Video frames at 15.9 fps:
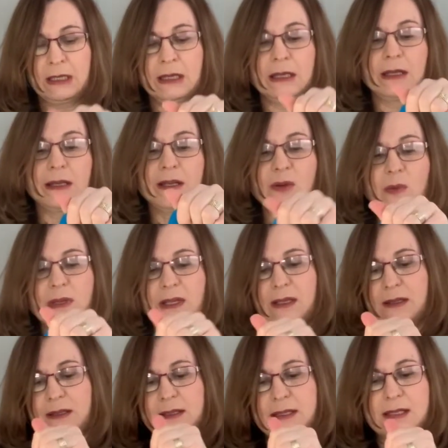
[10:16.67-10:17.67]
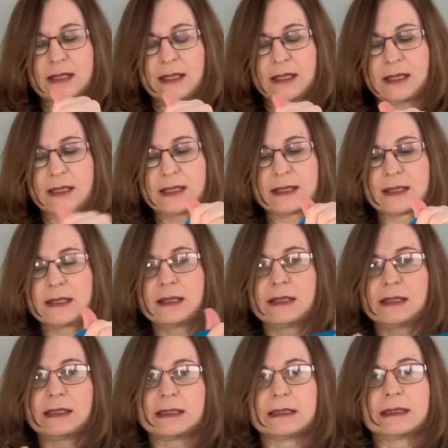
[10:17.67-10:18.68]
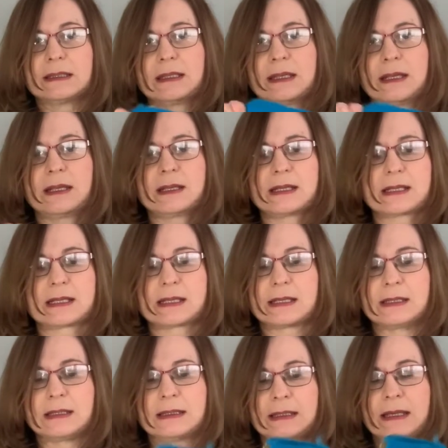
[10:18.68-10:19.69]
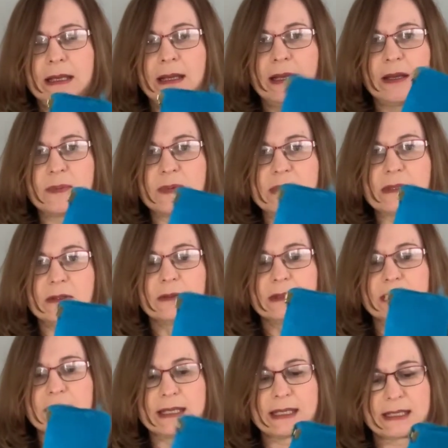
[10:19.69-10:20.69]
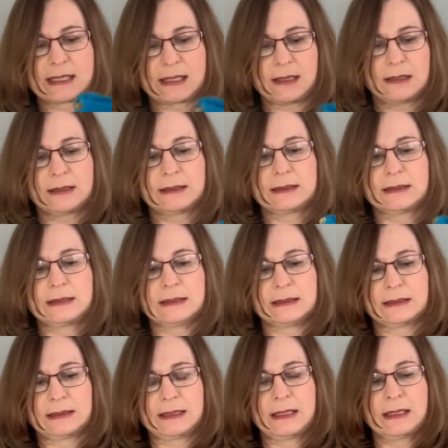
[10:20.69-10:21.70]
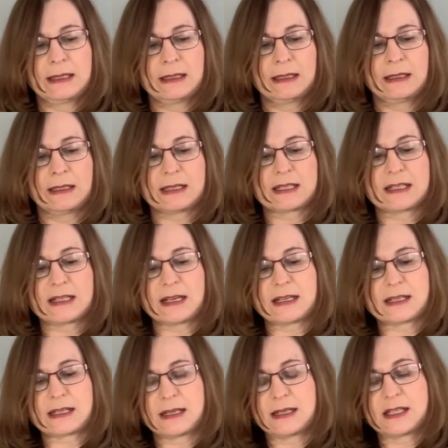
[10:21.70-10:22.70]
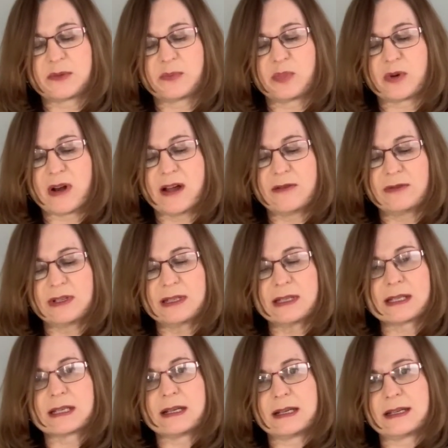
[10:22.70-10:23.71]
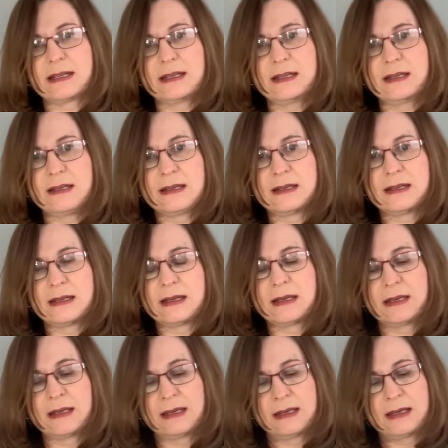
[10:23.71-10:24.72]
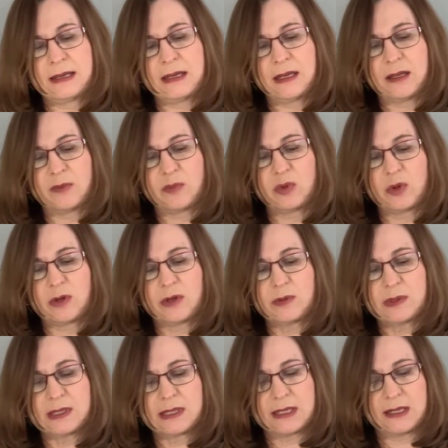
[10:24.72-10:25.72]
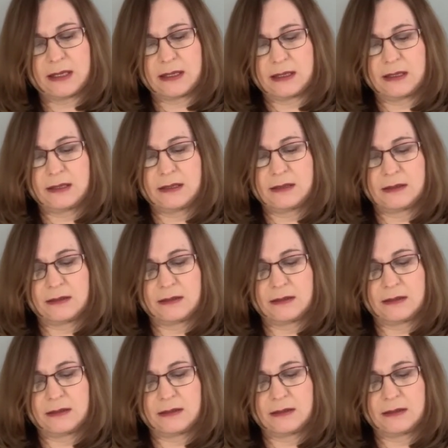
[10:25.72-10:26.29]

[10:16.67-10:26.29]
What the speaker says: Anyway, this thing is done. It's absolutely solid. It's nice. It's brown inside and blue outside.